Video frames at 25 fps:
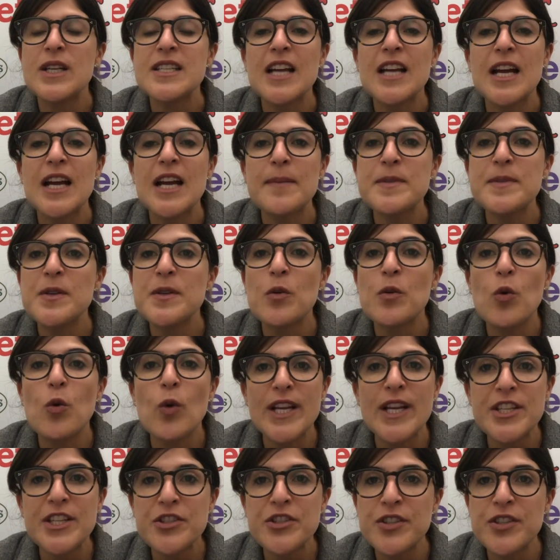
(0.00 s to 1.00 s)
What
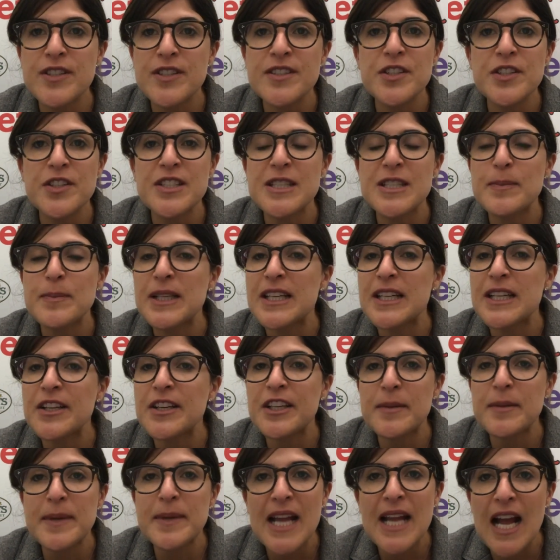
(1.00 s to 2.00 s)
questions you're typically going
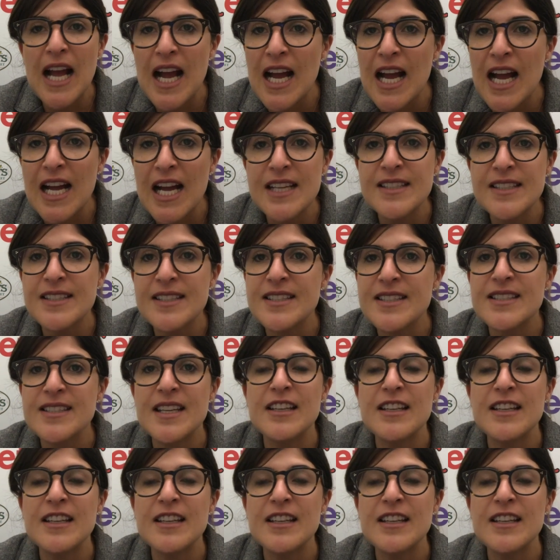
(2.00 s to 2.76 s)
to be asked,